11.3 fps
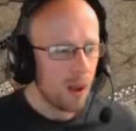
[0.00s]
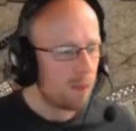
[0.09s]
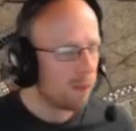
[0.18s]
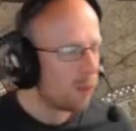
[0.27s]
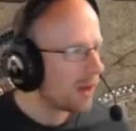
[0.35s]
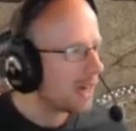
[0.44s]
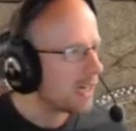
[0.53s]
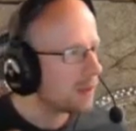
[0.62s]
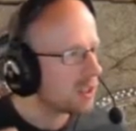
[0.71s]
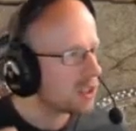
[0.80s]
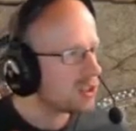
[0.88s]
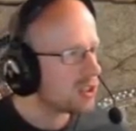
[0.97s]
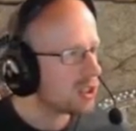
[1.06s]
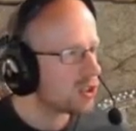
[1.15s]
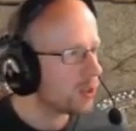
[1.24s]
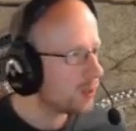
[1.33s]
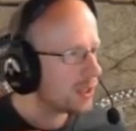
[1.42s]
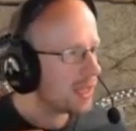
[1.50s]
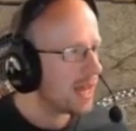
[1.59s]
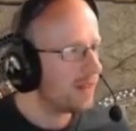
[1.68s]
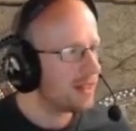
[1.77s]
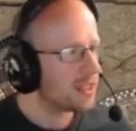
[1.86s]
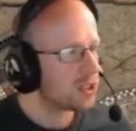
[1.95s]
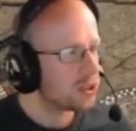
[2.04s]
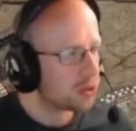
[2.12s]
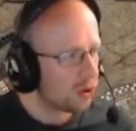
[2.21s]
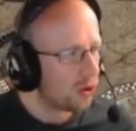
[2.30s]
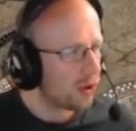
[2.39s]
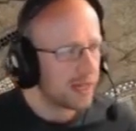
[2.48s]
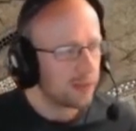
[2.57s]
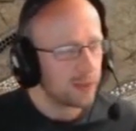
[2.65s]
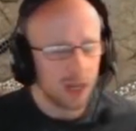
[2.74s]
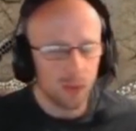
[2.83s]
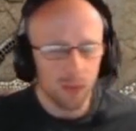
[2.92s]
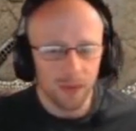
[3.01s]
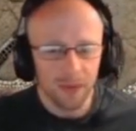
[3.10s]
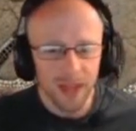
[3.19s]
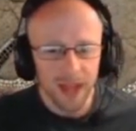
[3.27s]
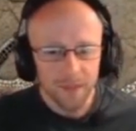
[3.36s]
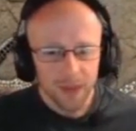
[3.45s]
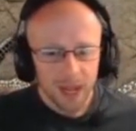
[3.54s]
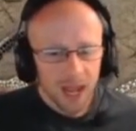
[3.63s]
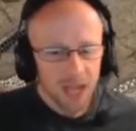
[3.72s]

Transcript: more likely be just disrupted and then destroyed. We don't want that.